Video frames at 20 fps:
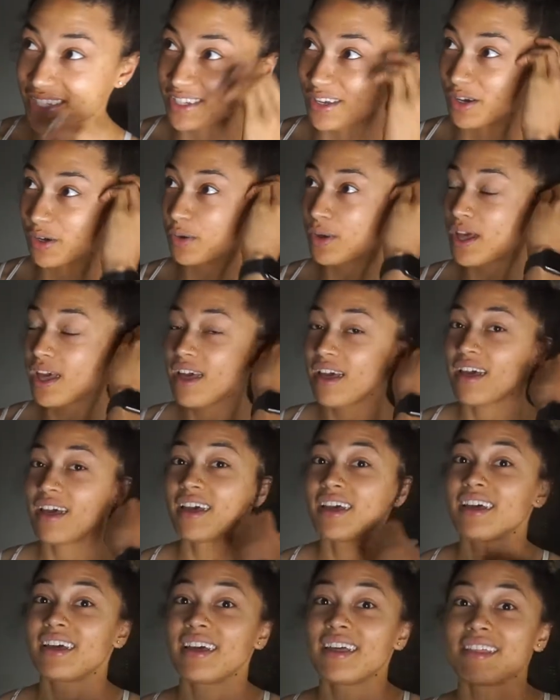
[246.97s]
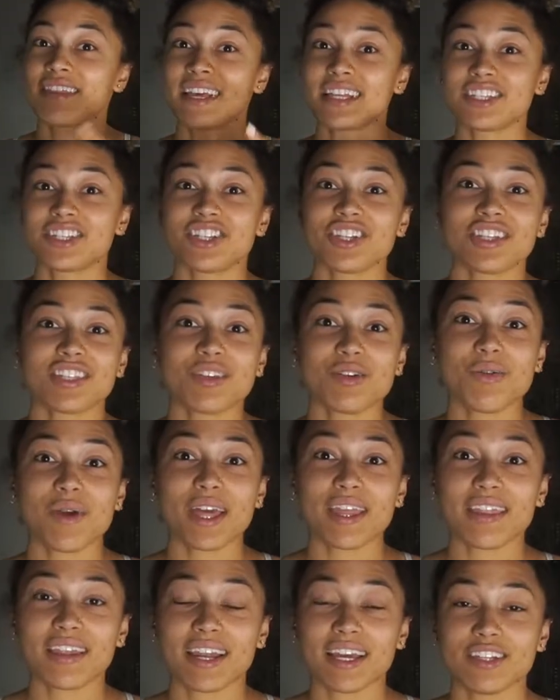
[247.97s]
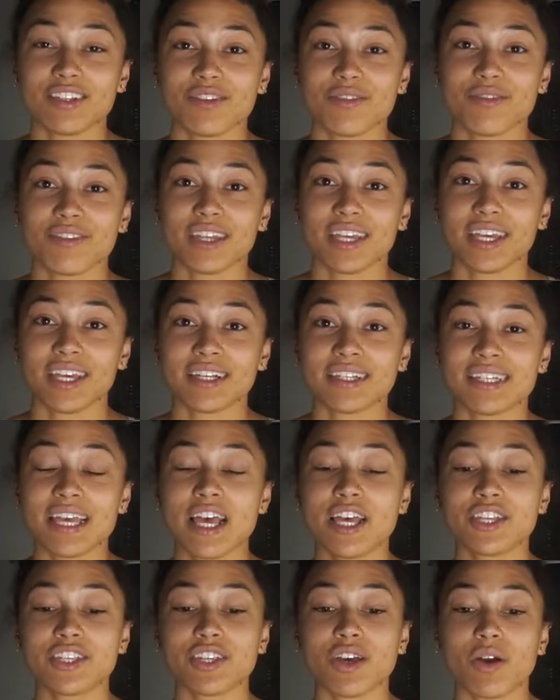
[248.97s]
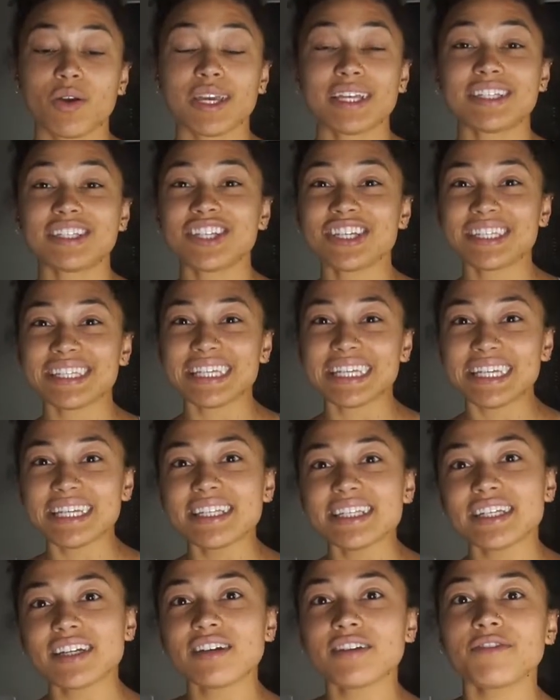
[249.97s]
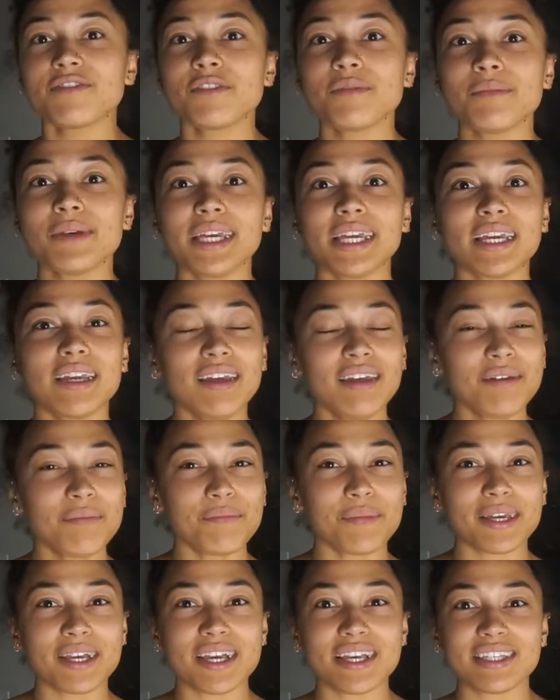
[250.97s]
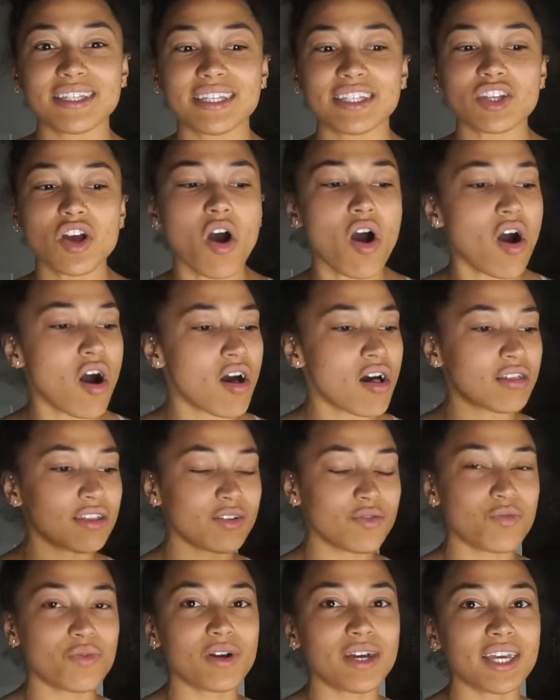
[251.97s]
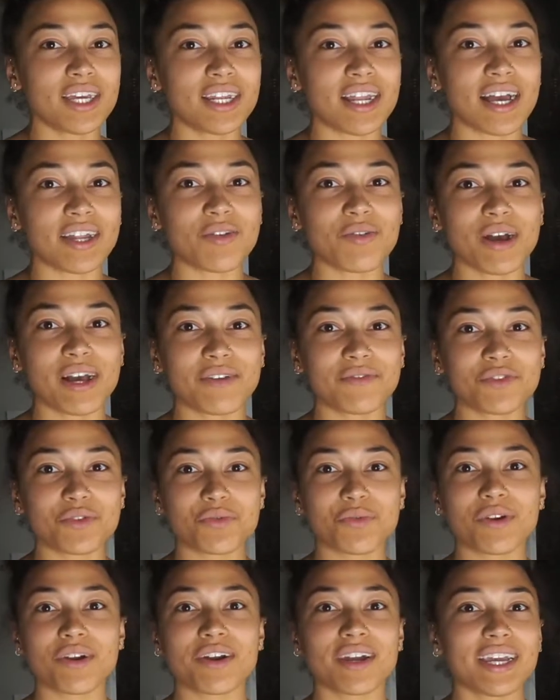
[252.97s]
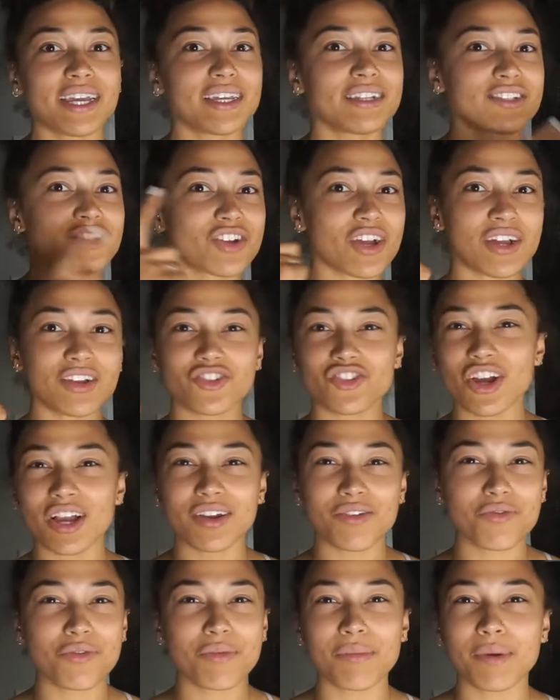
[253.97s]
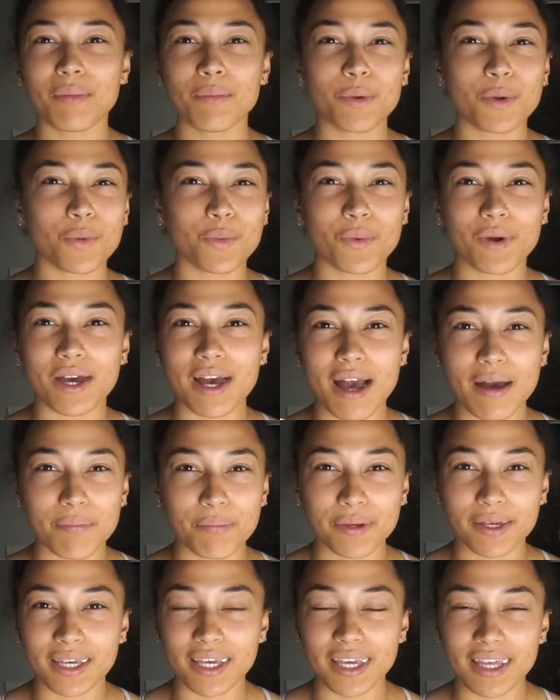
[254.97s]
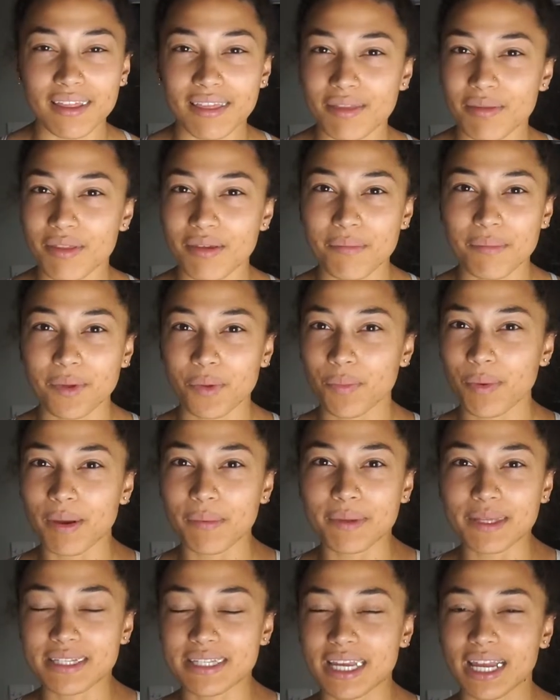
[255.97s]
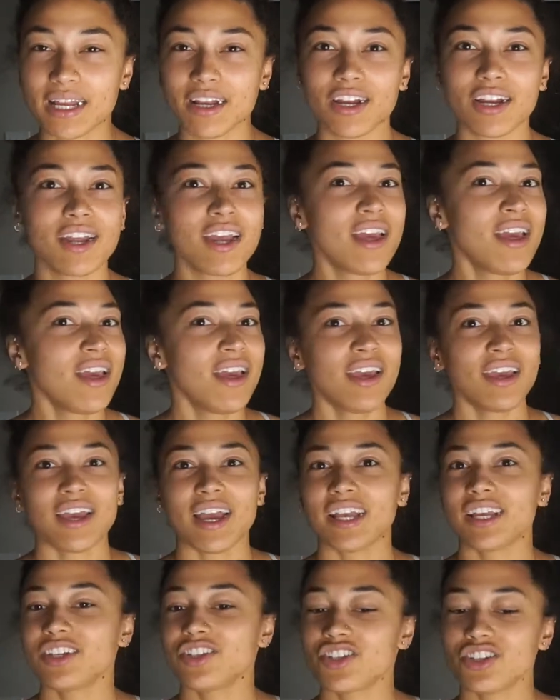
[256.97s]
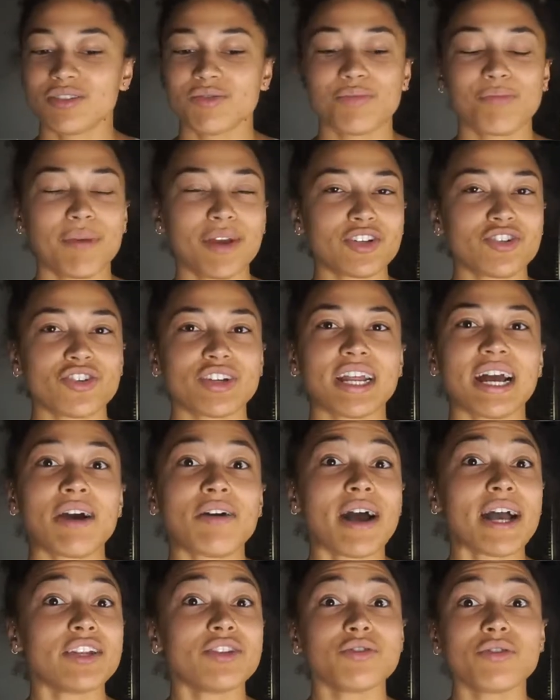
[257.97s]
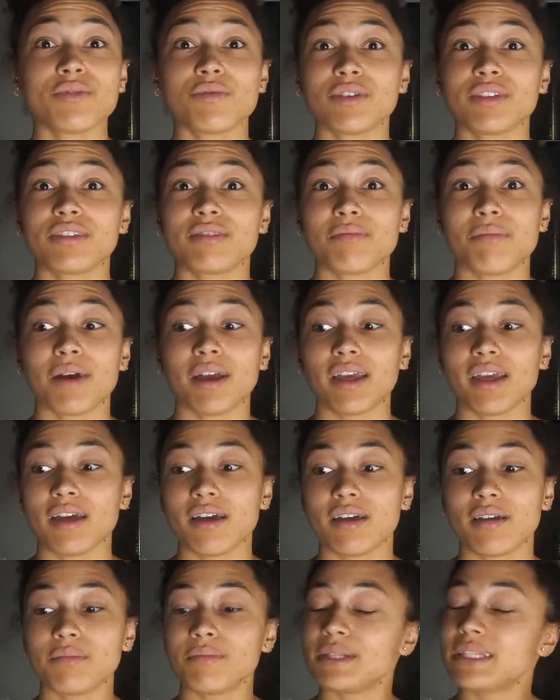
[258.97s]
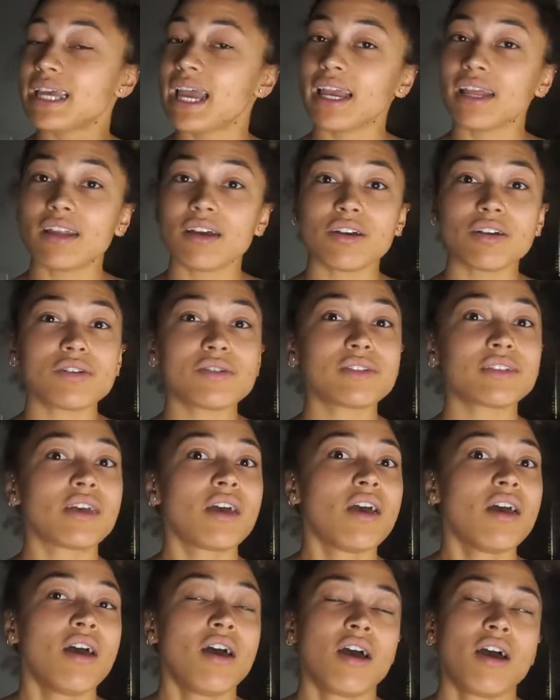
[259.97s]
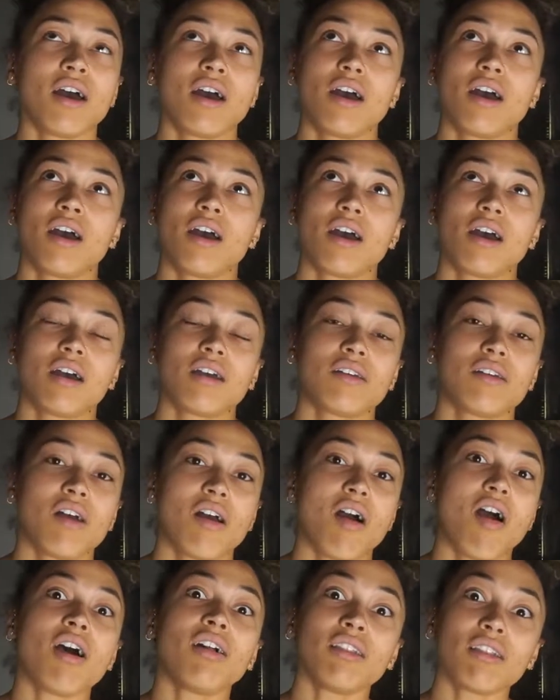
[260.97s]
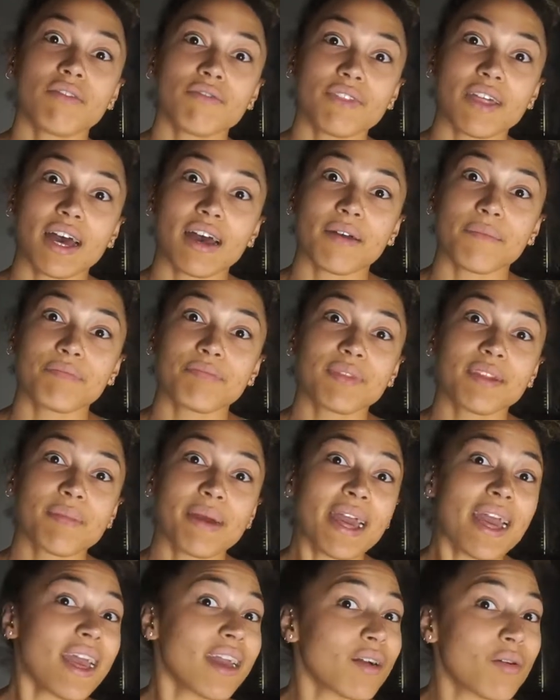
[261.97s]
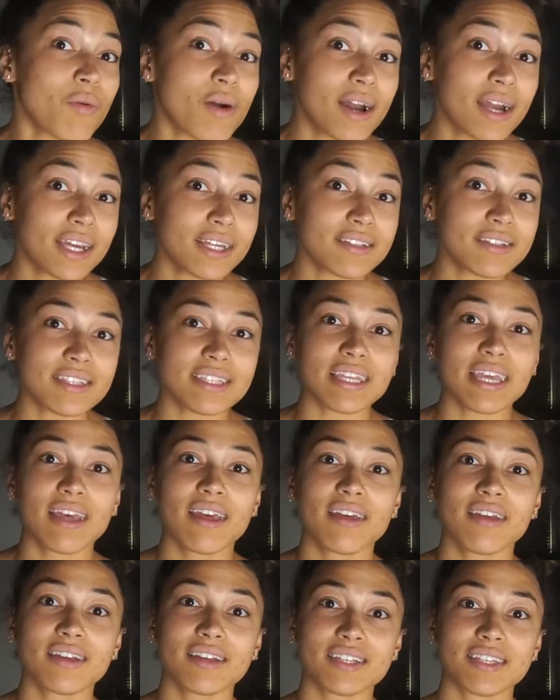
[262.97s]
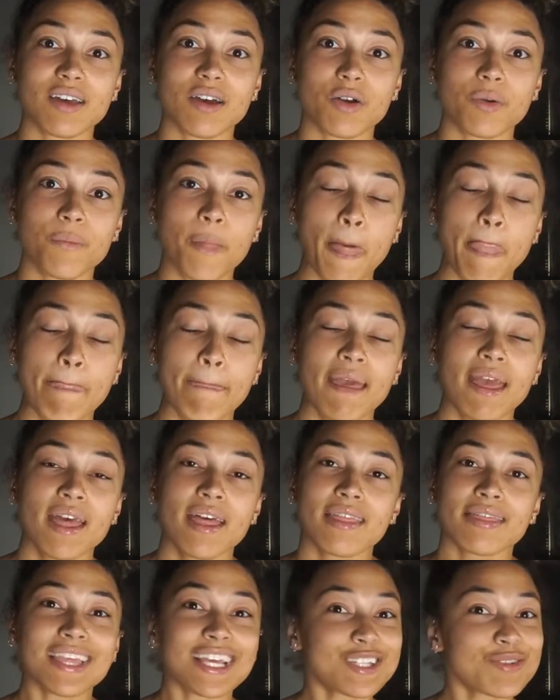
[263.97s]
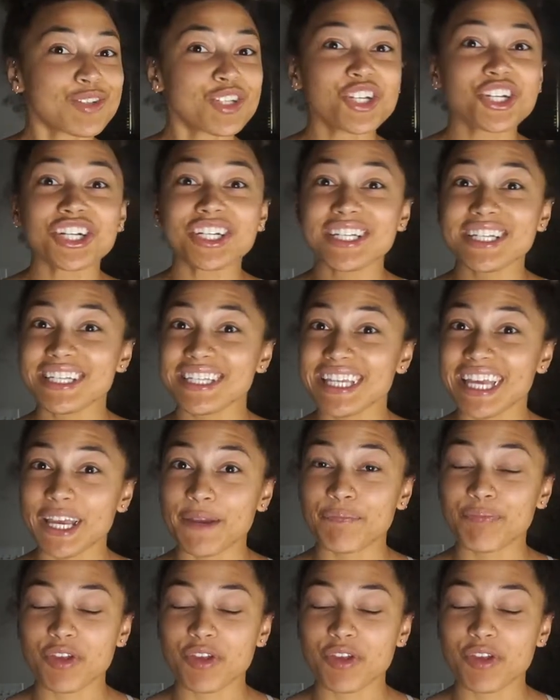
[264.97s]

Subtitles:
So that's just the way that I do things. So it's just easier for me because it's all in one. I don't have to worry trying to remember what I put in the meal prep container. I can just measure it out. I do it with my potatoes, all of that. My egg whites. So that's what you're gonna see.